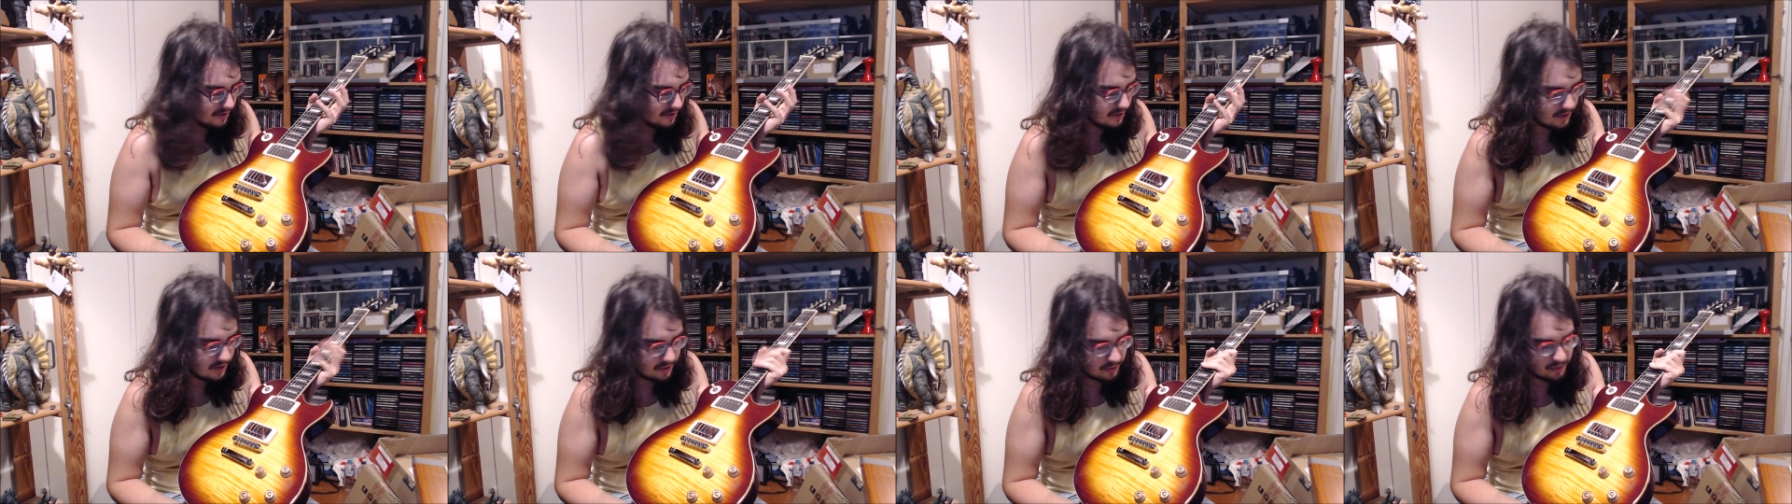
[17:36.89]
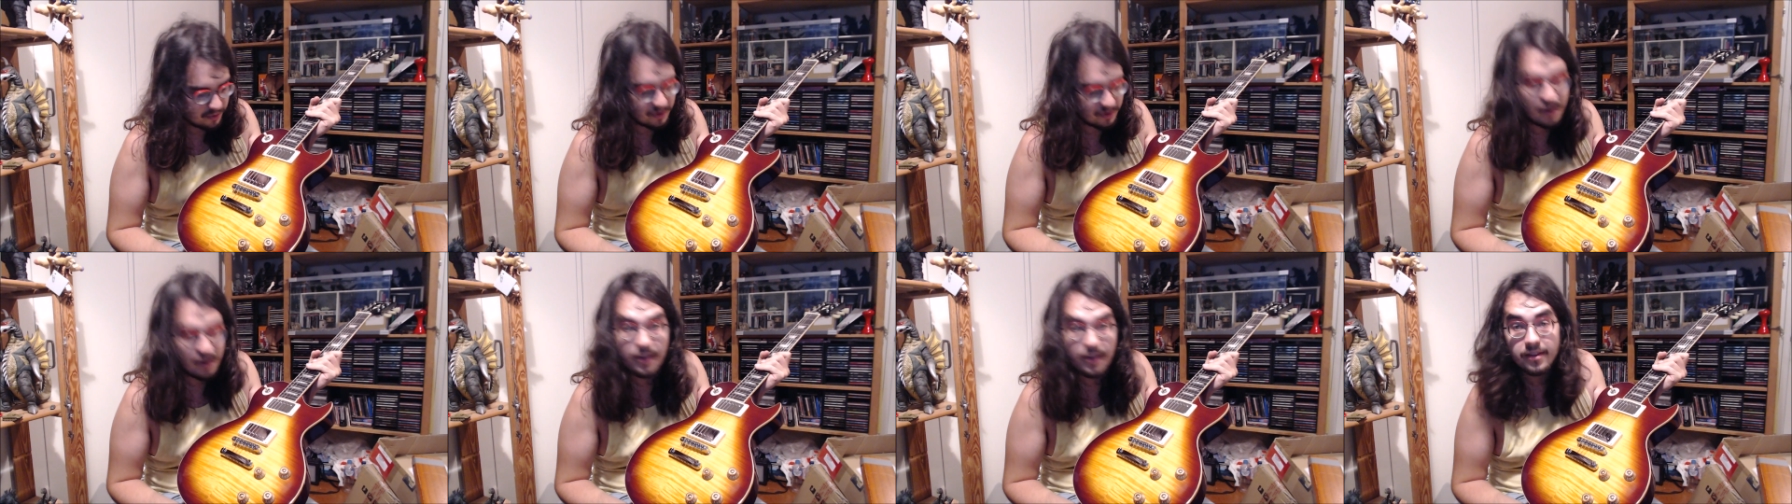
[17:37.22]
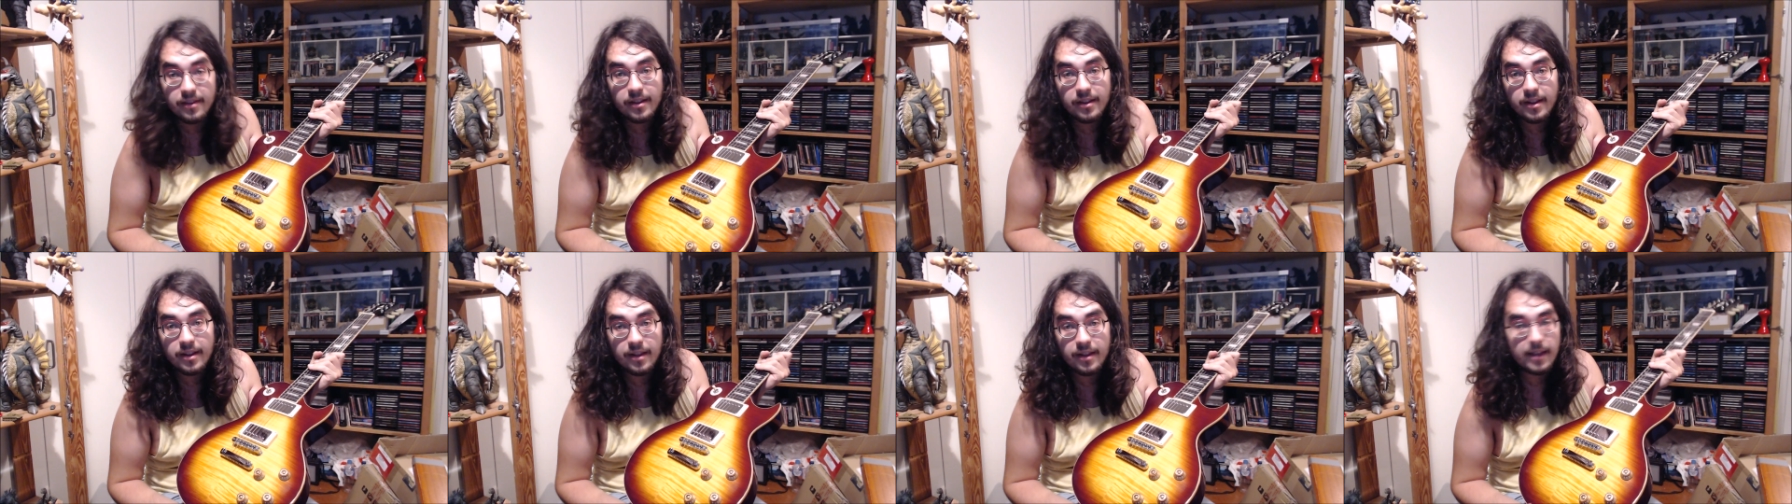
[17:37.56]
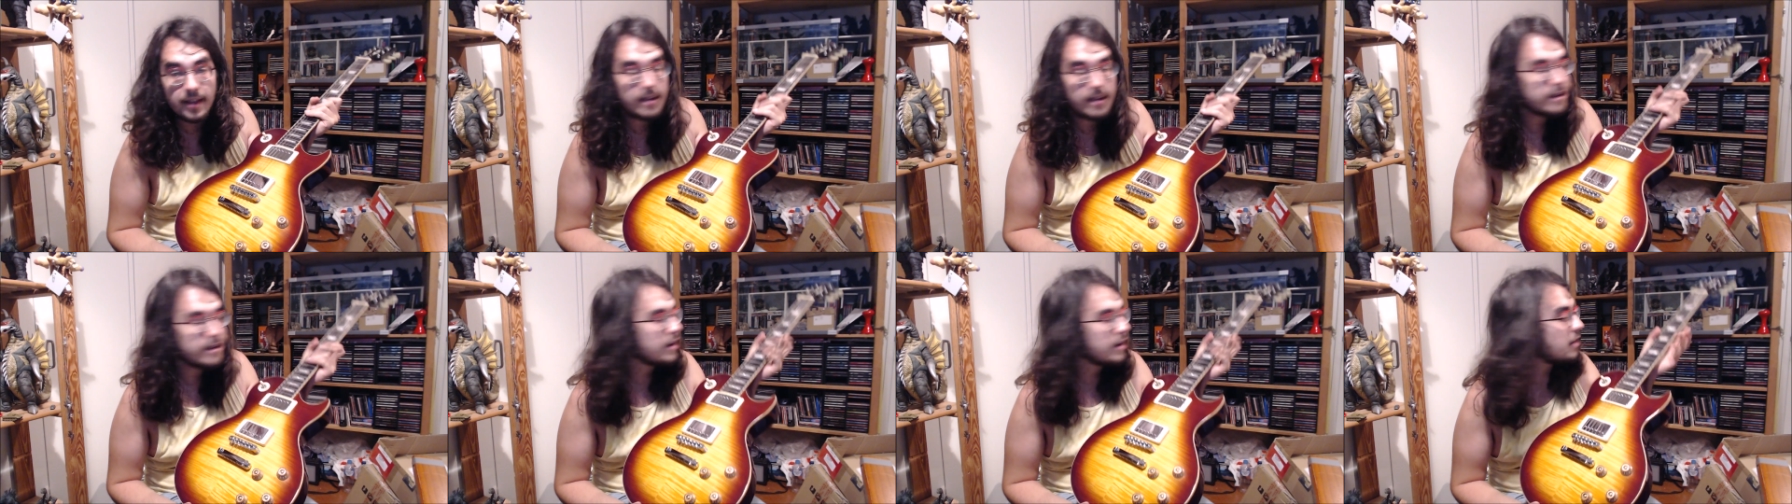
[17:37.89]
you know, nicely
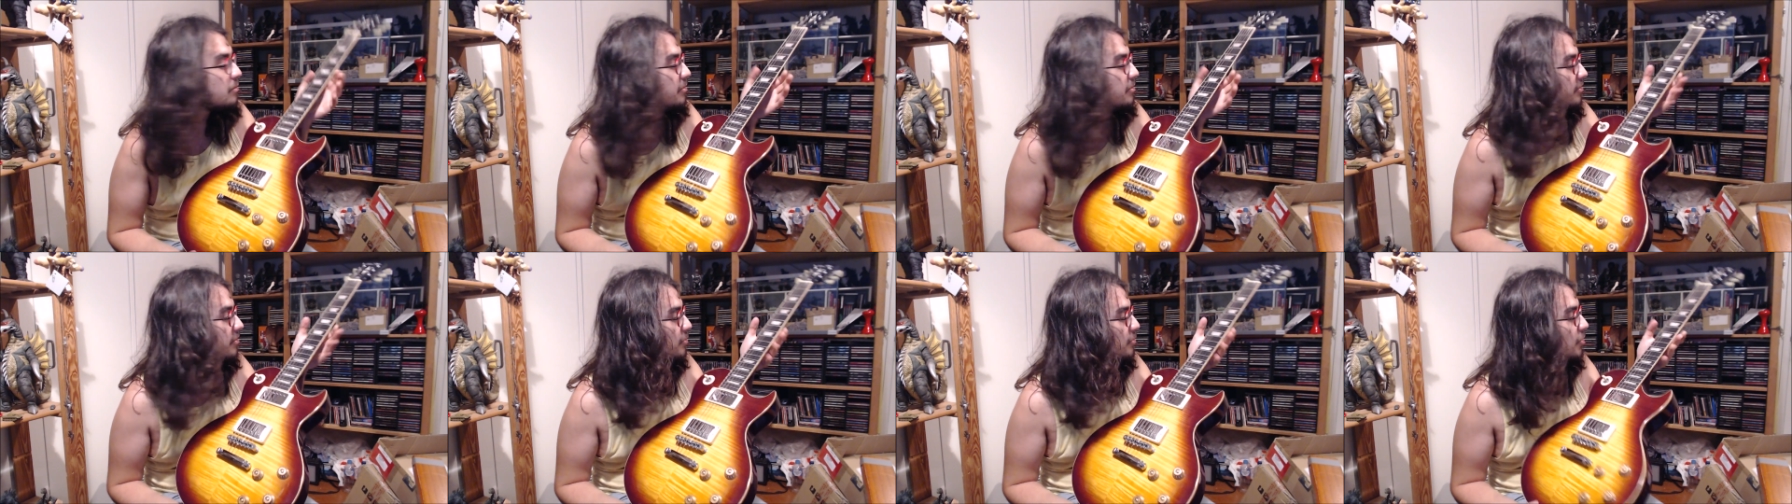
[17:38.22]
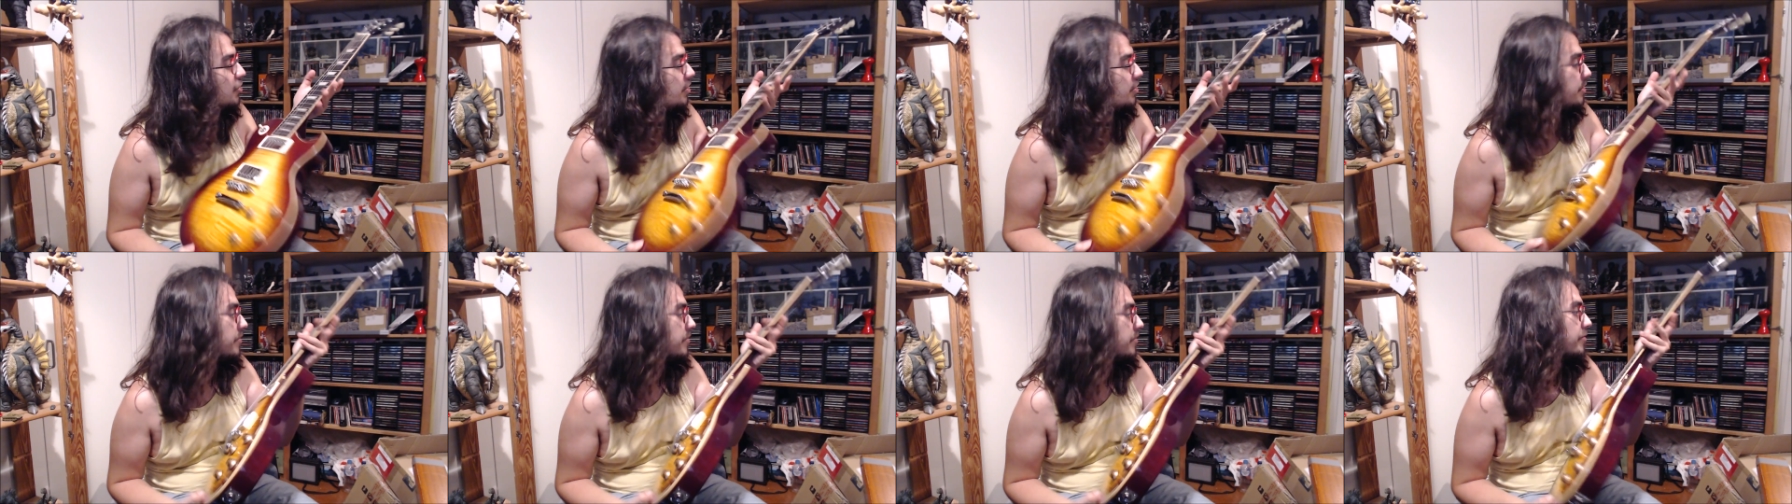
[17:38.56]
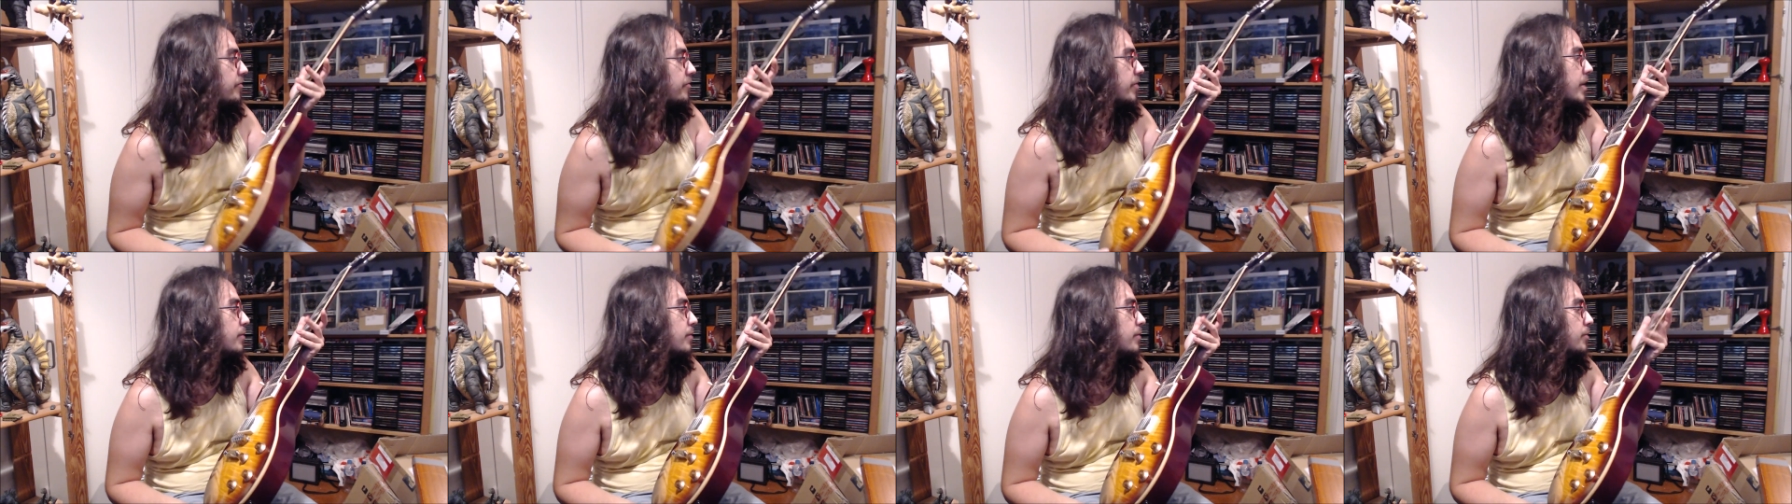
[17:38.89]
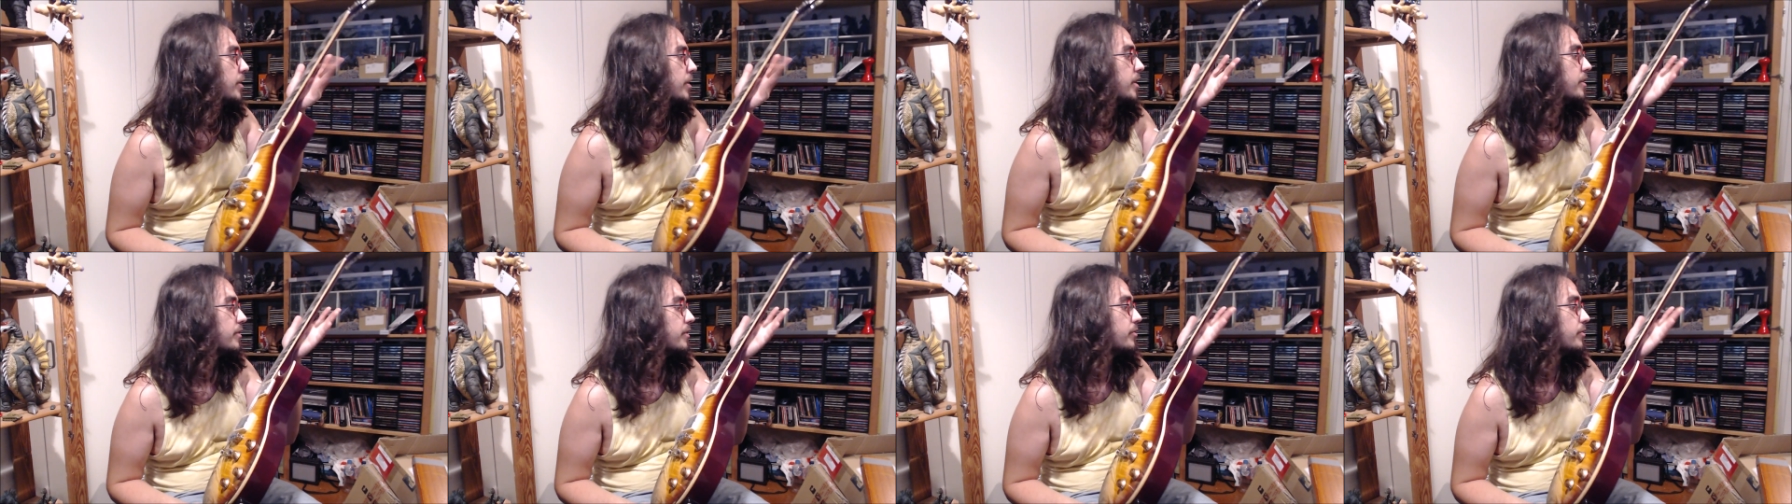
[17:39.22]
cleaned up, especially the fretwork.